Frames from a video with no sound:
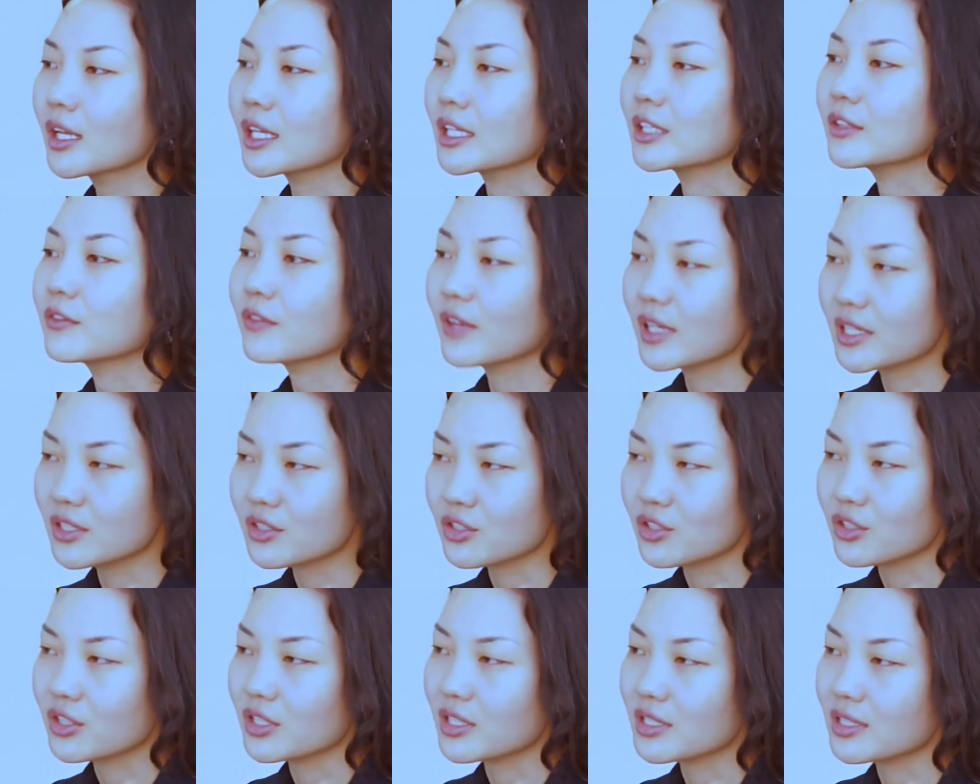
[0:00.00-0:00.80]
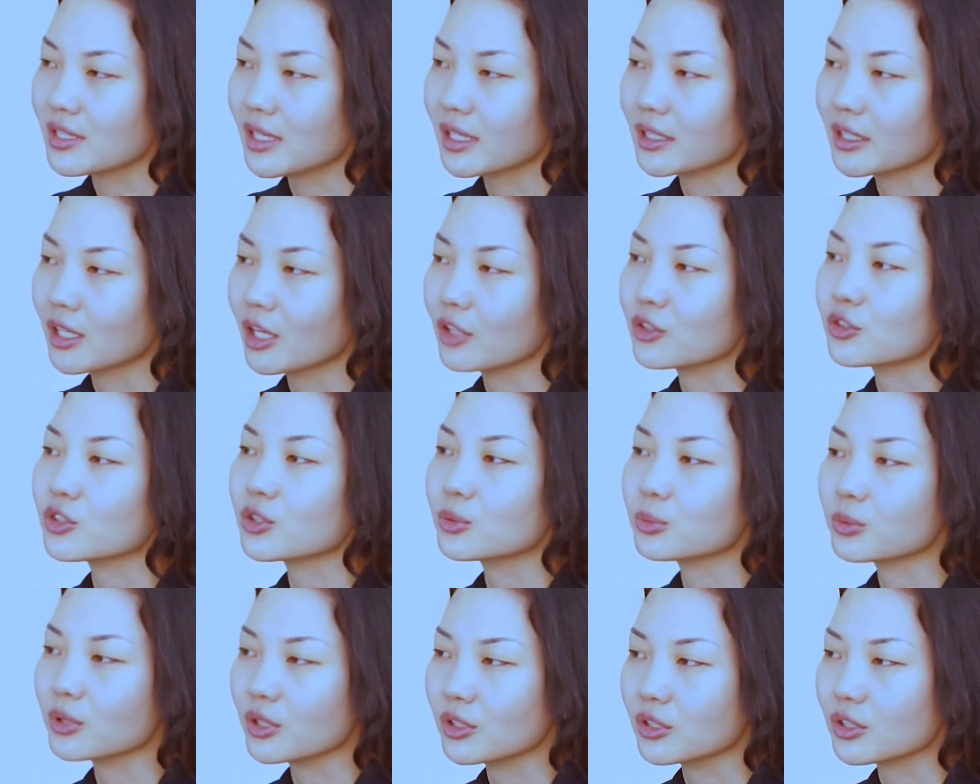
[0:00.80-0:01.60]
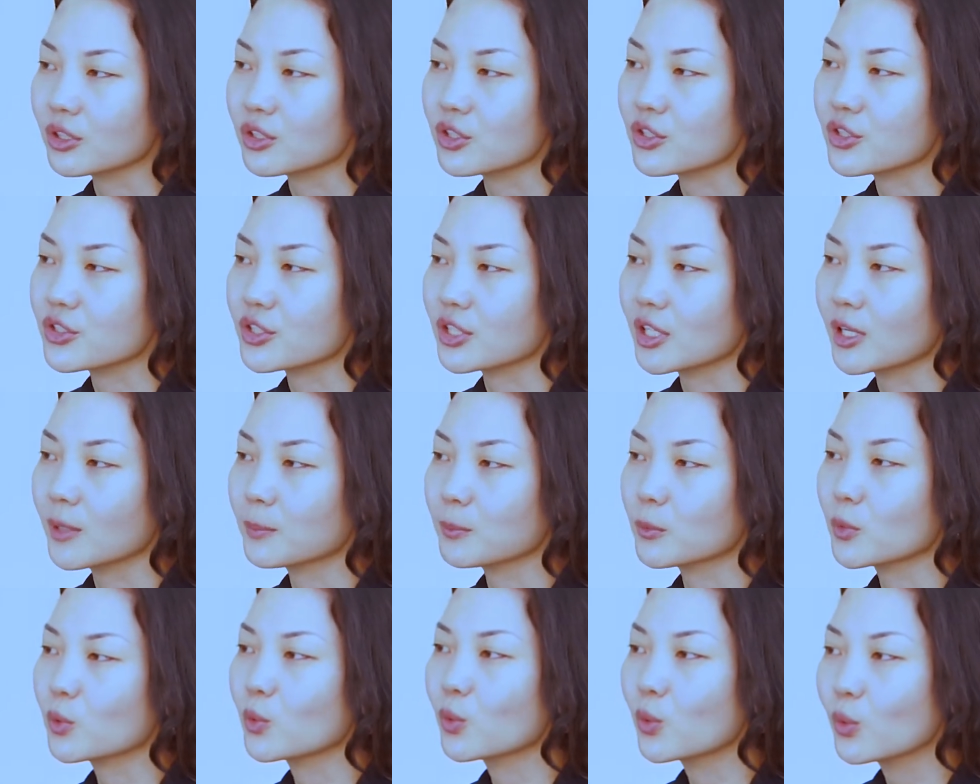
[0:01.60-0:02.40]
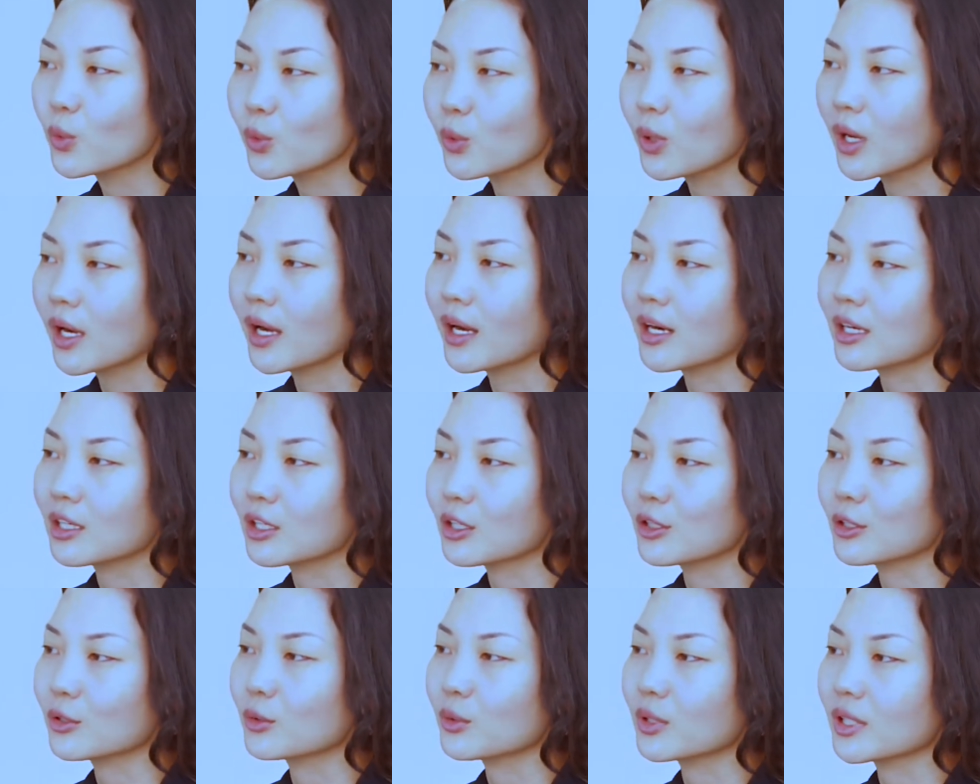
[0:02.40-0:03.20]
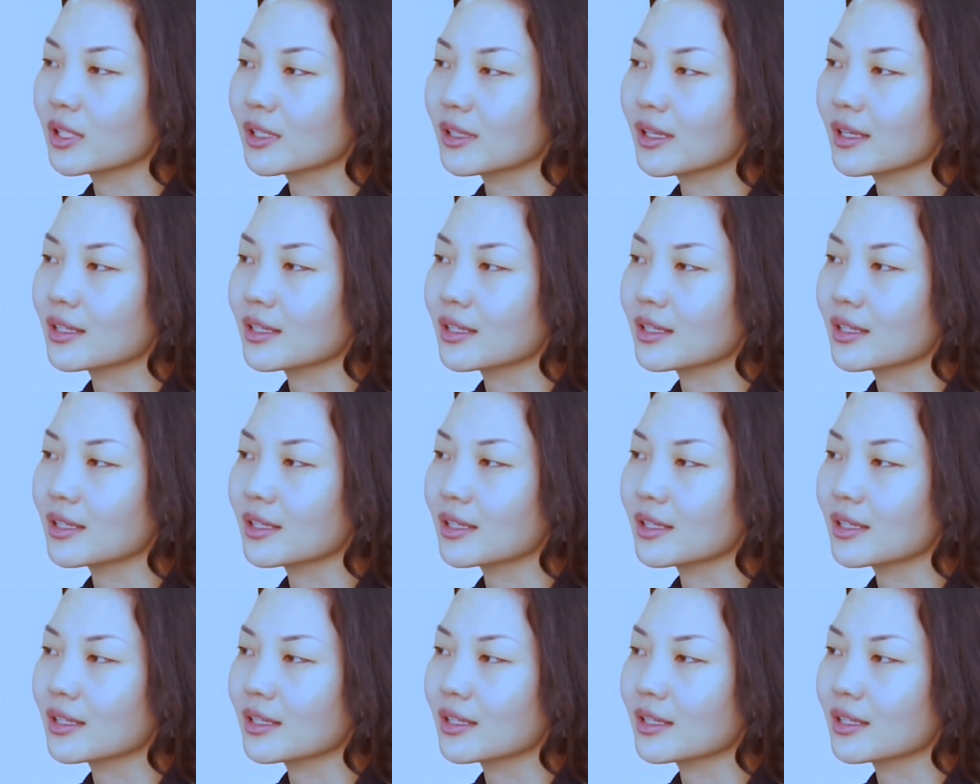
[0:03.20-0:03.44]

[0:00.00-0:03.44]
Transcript: investors and entrepreneurs who are looking